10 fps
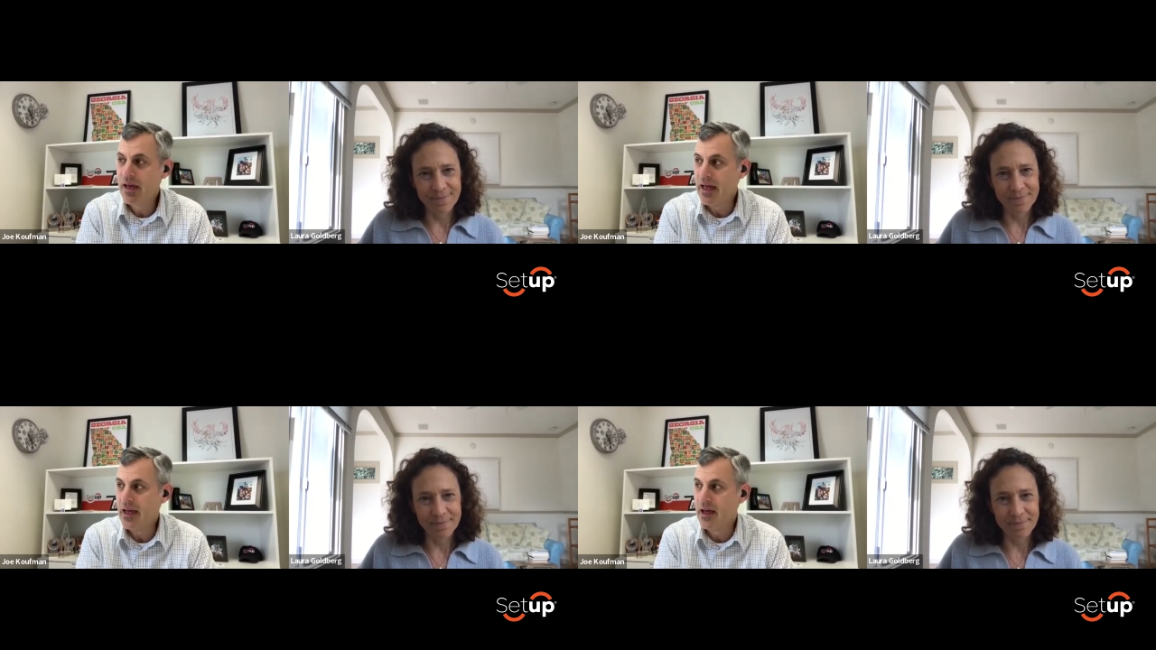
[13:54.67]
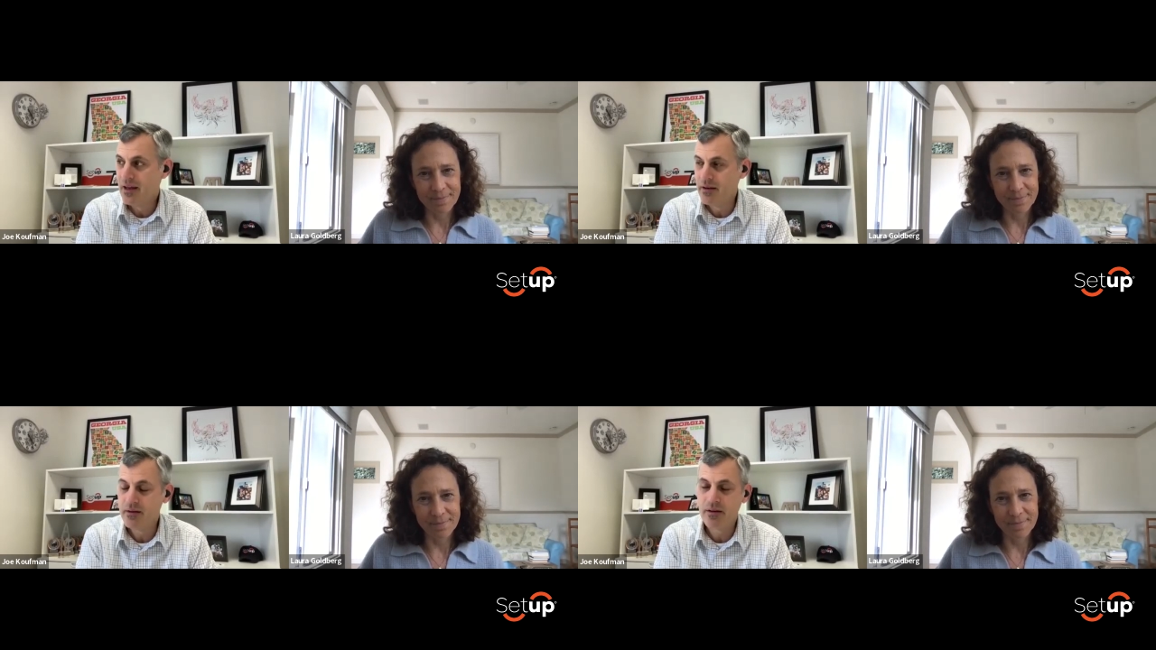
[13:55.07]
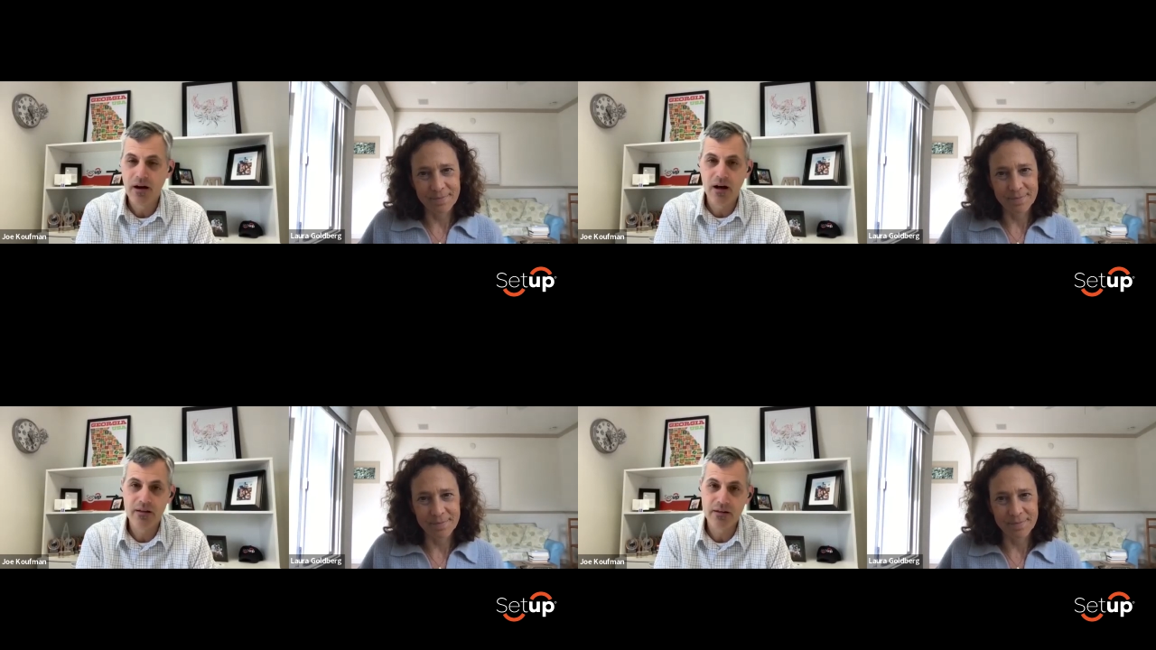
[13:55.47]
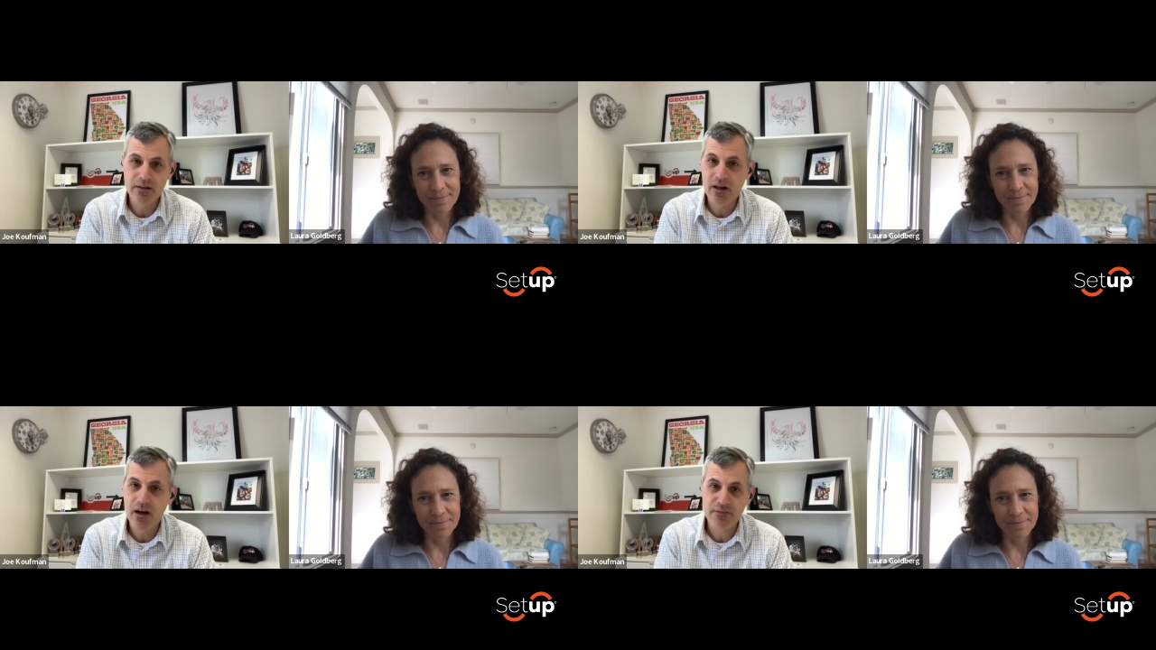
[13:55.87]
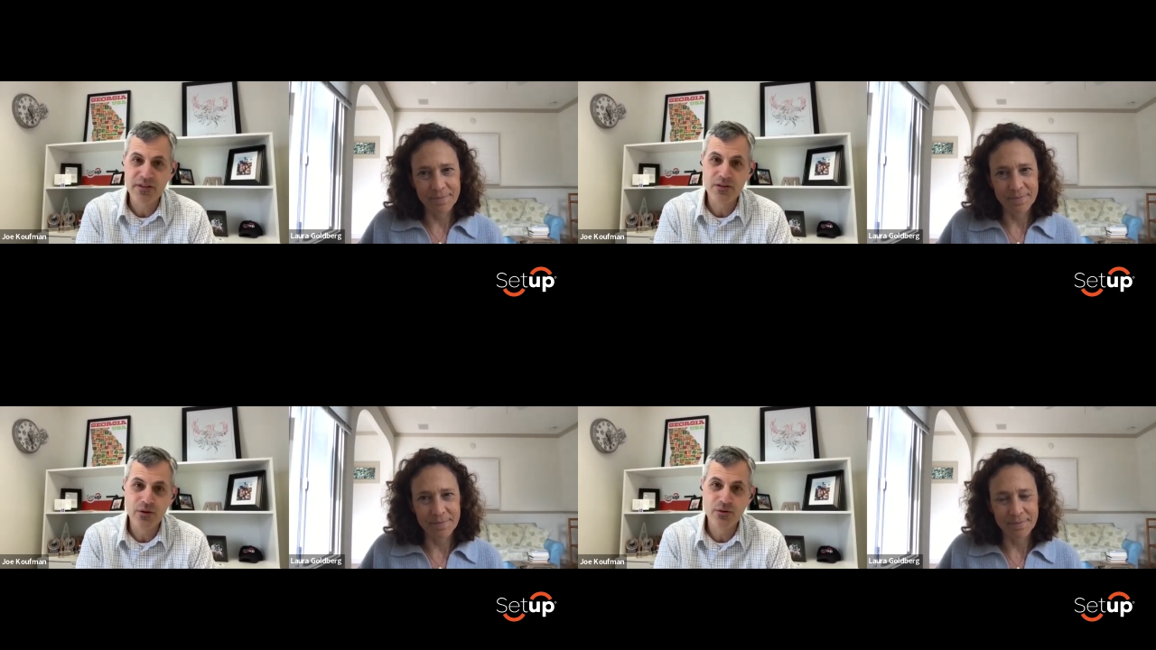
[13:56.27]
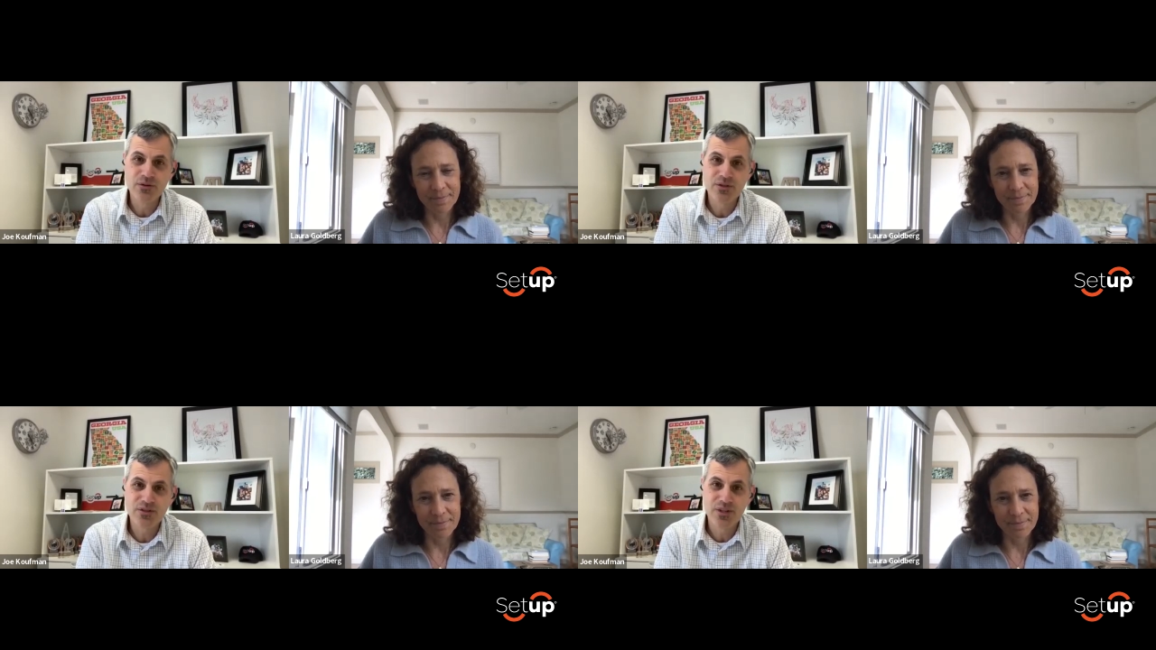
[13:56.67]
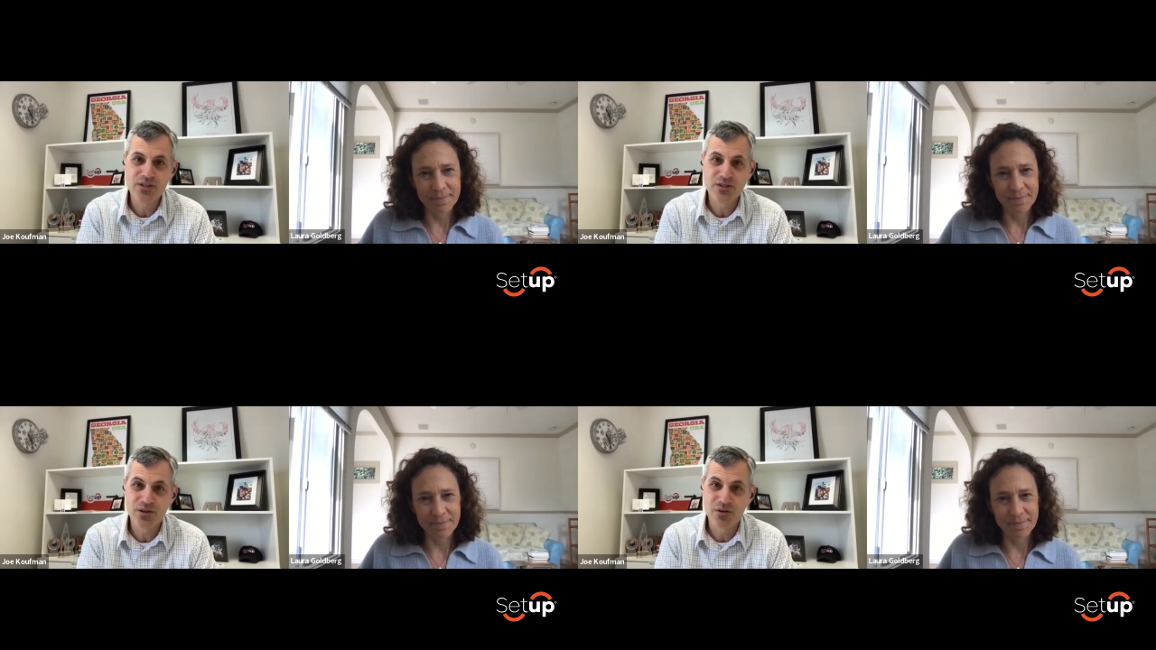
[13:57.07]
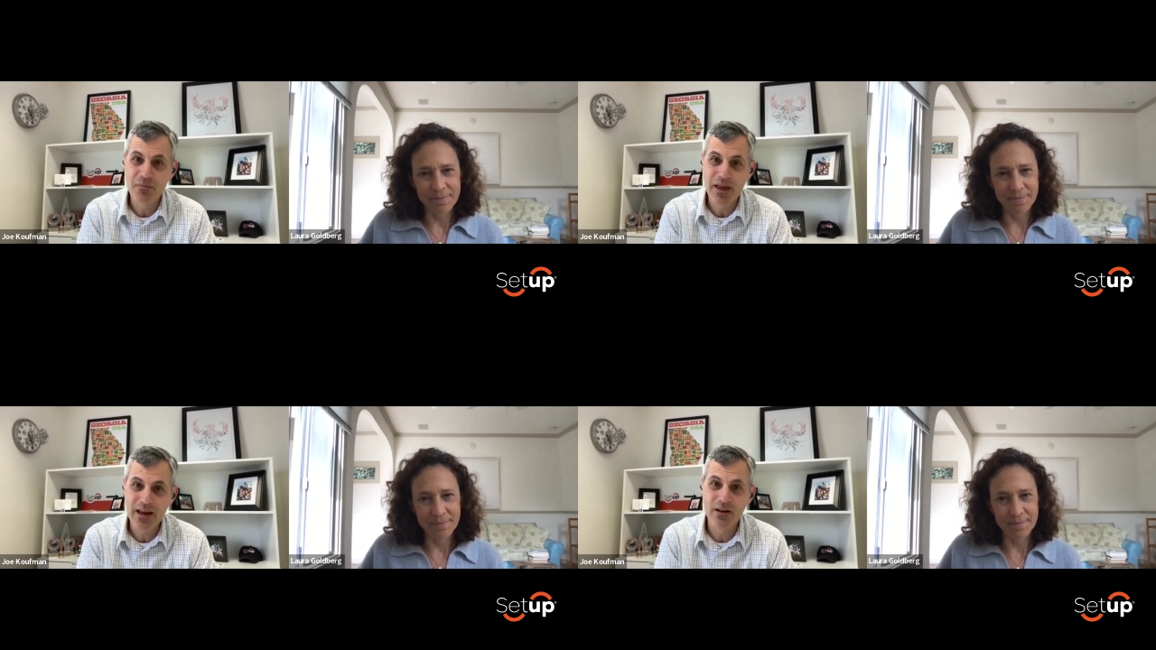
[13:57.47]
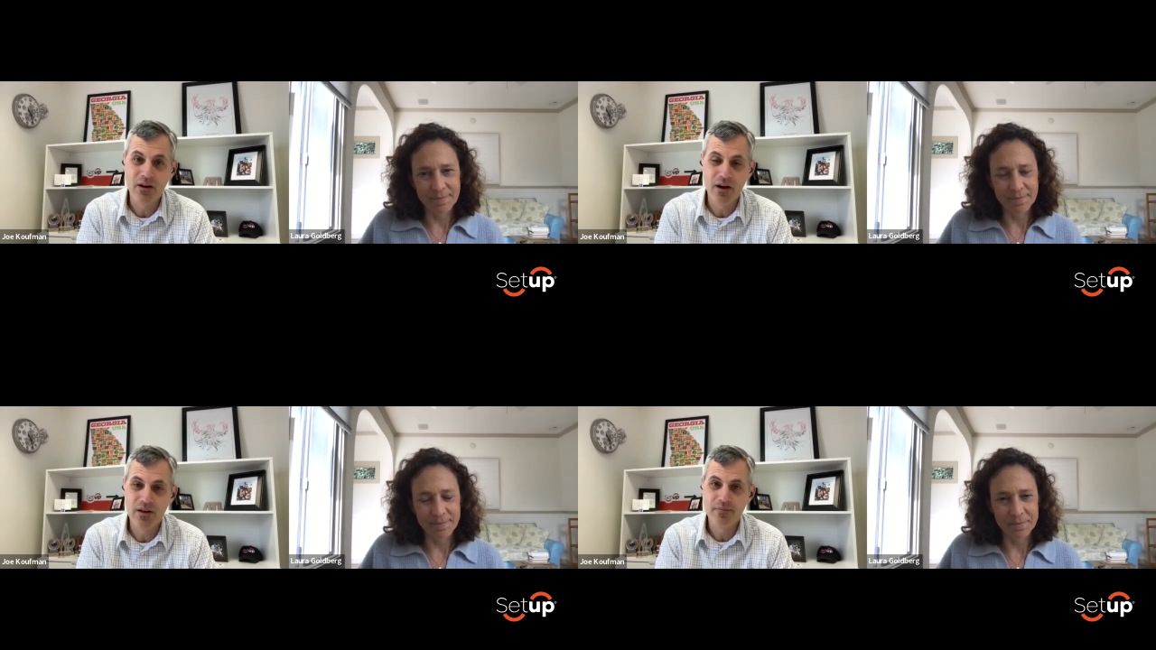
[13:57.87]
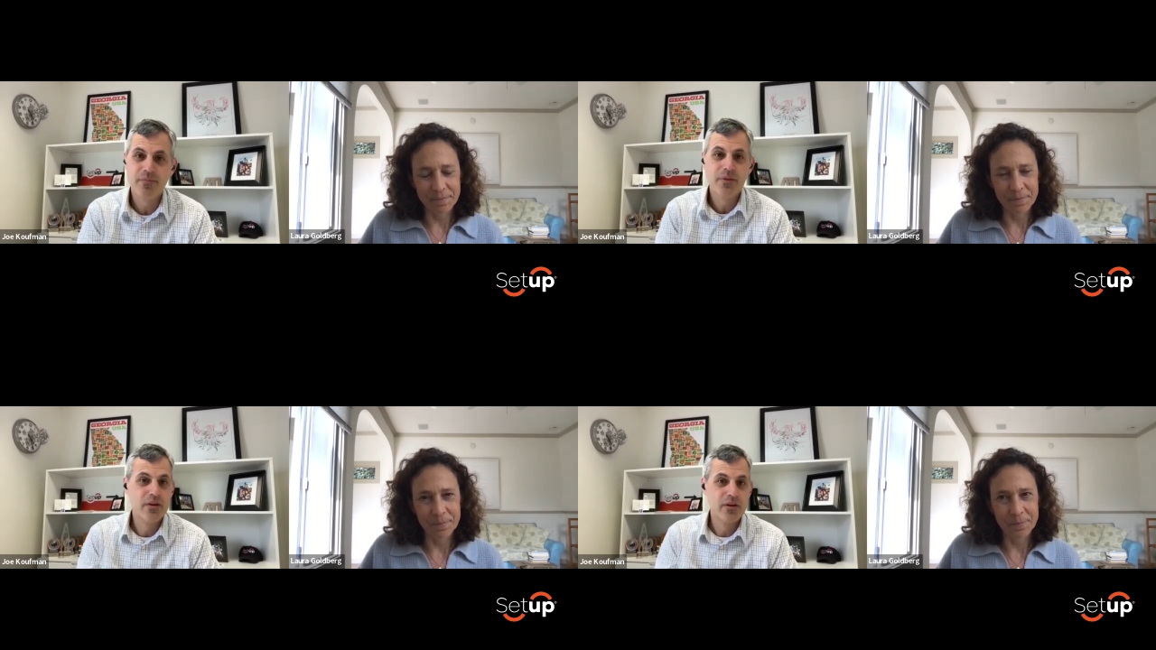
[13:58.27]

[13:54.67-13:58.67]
Speaker 1: And often those decisions are made on,